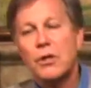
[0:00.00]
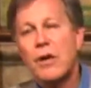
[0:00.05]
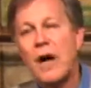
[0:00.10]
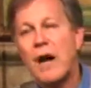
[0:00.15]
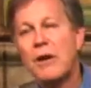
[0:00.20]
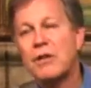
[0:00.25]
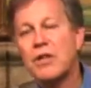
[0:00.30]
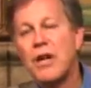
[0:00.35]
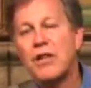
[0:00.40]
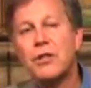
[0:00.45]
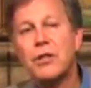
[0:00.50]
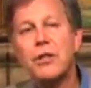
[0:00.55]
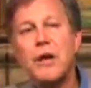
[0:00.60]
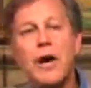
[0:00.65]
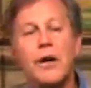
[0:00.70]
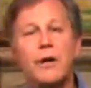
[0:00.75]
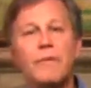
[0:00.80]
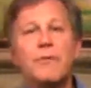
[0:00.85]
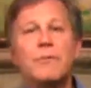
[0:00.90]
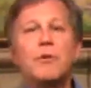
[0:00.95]
I take the
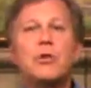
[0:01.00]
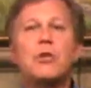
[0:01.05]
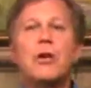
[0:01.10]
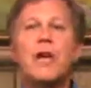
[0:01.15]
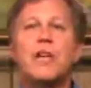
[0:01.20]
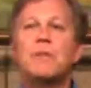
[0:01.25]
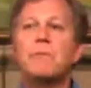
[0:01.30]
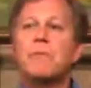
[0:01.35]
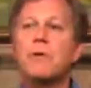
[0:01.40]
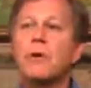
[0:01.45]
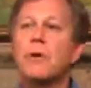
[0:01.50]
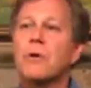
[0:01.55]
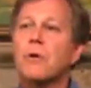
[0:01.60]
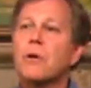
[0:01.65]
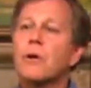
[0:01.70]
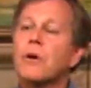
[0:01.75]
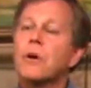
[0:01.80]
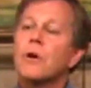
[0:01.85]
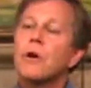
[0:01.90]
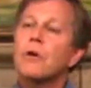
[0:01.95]
title from Shakespeare,
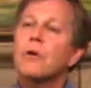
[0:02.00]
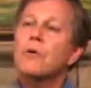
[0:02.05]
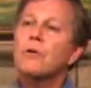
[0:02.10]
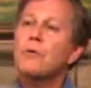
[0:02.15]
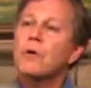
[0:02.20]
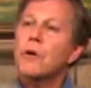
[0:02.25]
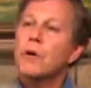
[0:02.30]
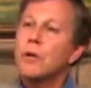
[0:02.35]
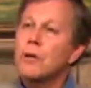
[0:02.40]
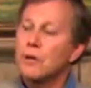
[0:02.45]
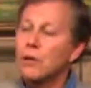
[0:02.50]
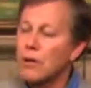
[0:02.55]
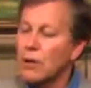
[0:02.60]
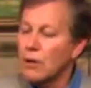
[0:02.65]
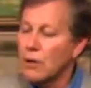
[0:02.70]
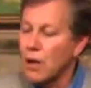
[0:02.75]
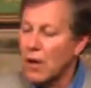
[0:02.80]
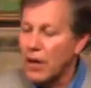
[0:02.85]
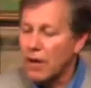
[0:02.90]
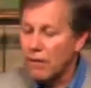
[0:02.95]
who in
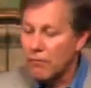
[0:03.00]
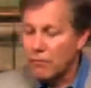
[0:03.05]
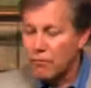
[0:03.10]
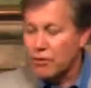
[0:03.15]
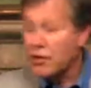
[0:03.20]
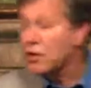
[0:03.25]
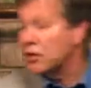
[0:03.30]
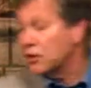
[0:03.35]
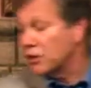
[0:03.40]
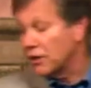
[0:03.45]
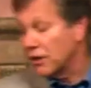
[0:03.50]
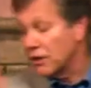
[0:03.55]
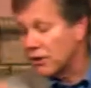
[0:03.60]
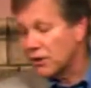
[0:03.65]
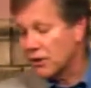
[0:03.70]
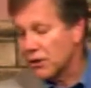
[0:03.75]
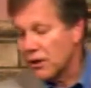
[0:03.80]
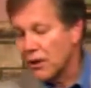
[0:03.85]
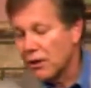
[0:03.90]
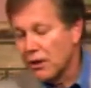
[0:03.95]

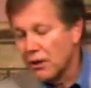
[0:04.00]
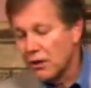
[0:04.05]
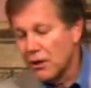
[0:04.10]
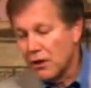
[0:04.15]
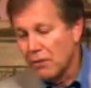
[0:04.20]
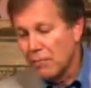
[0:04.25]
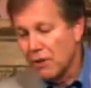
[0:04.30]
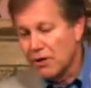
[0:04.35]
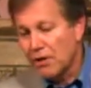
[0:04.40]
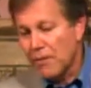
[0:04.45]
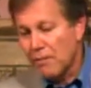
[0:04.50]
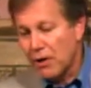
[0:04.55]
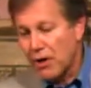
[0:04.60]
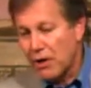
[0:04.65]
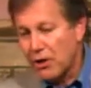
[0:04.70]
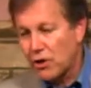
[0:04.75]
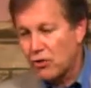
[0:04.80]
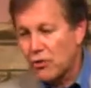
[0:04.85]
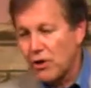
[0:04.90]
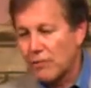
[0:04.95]
Theseus, in Midsummer
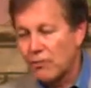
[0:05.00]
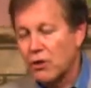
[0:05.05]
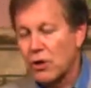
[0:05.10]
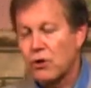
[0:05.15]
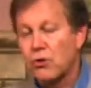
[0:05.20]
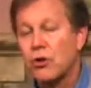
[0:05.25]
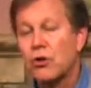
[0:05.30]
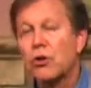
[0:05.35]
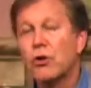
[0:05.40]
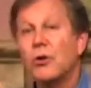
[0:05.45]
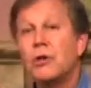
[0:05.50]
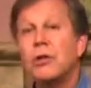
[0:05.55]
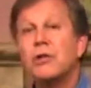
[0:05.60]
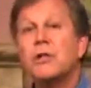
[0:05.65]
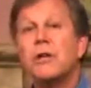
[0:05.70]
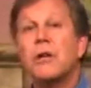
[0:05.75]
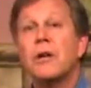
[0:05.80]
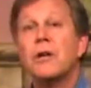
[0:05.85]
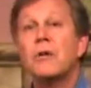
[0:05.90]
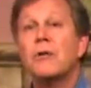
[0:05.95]
Night's Dream, says, "The
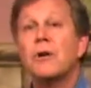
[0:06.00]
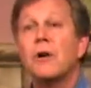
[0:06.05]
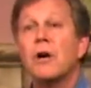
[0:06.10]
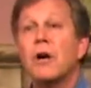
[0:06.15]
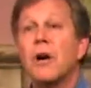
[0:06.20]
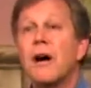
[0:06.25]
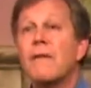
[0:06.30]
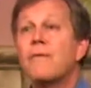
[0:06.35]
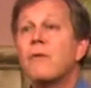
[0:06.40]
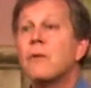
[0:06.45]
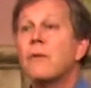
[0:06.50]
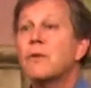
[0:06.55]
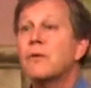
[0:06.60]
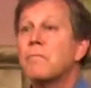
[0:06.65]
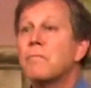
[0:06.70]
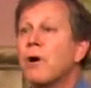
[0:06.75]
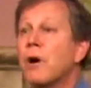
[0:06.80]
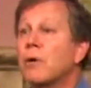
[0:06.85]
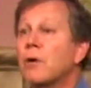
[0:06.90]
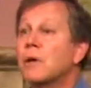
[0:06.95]
lunatic, the lover, and the
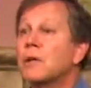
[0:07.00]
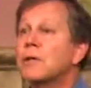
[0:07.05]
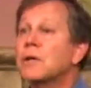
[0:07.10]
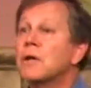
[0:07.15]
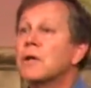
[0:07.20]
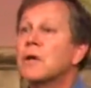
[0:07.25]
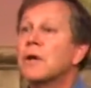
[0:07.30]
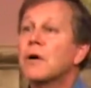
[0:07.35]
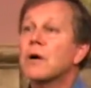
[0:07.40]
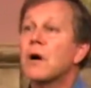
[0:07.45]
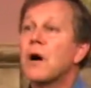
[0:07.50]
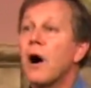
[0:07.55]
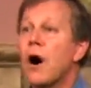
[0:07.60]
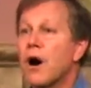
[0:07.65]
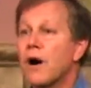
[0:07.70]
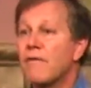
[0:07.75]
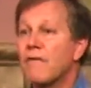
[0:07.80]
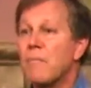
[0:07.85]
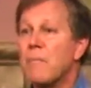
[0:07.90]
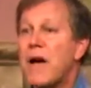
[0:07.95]
poet
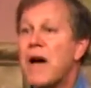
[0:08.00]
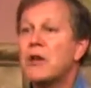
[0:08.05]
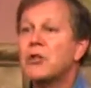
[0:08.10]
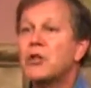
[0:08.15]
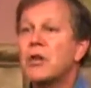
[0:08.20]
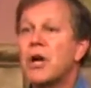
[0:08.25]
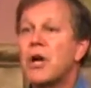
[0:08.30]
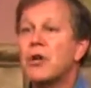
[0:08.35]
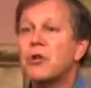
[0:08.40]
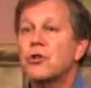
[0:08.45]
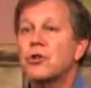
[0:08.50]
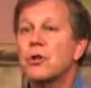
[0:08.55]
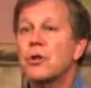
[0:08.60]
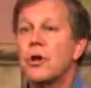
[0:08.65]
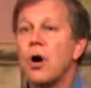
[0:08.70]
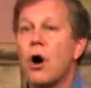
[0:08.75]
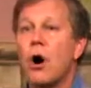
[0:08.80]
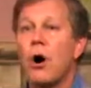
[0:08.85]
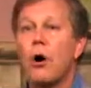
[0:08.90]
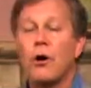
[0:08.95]
are of imagination
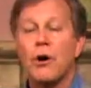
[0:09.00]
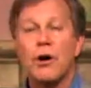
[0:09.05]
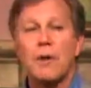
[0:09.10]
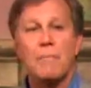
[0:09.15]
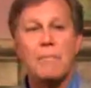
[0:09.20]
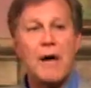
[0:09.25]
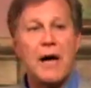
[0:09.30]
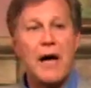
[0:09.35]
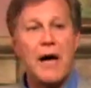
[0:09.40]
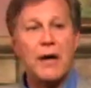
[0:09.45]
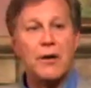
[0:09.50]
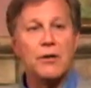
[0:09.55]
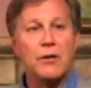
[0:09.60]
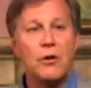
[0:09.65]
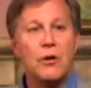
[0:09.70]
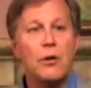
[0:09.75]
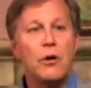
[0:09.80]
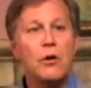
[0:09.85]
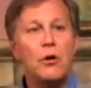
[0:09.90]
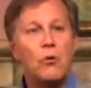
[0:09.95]
all compact,"
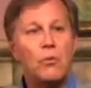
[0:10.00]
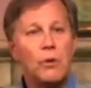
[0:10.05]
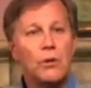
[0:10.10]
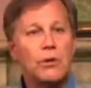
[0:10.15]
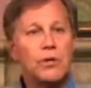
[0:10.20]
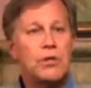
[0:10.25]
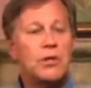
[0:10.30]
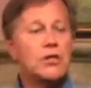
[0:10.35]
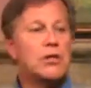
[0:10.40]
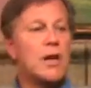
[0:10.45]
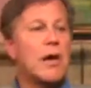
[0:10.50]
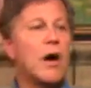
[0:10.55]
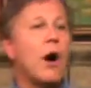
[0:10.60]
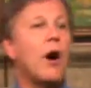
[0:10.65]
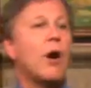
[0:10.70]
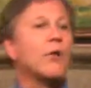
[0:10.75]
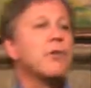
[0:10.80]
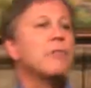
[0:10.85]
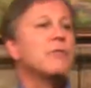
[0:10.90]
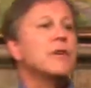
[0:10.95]
which is to say
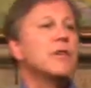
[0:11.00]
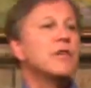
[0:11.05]
all three